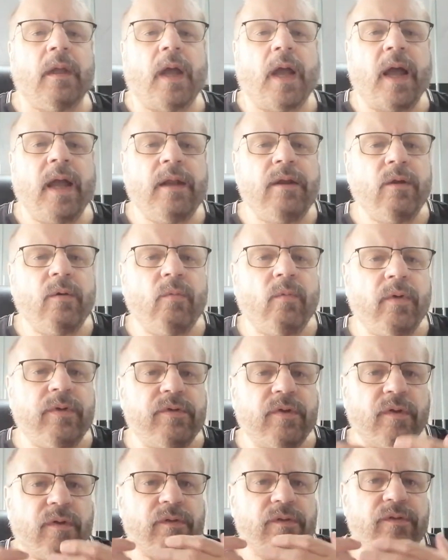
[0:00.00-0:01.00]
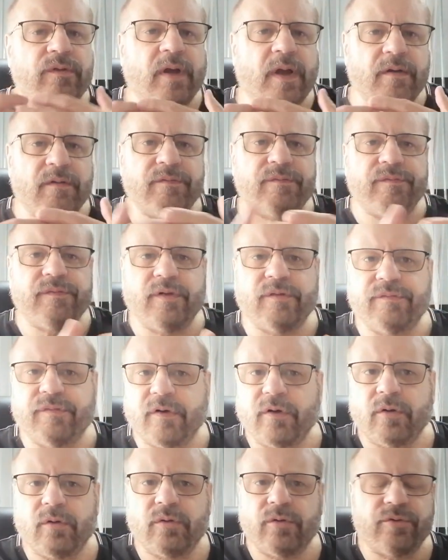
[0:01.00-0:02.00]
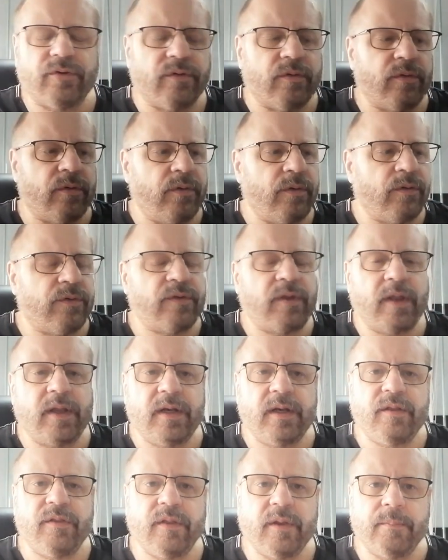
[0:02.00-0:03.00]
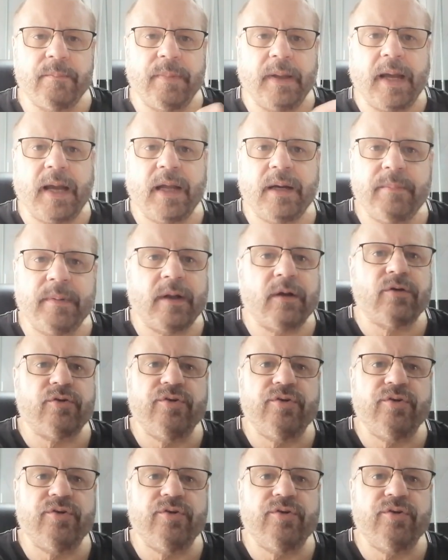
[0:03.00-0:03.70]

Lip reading: I don't want to divulge and say anything bad about her.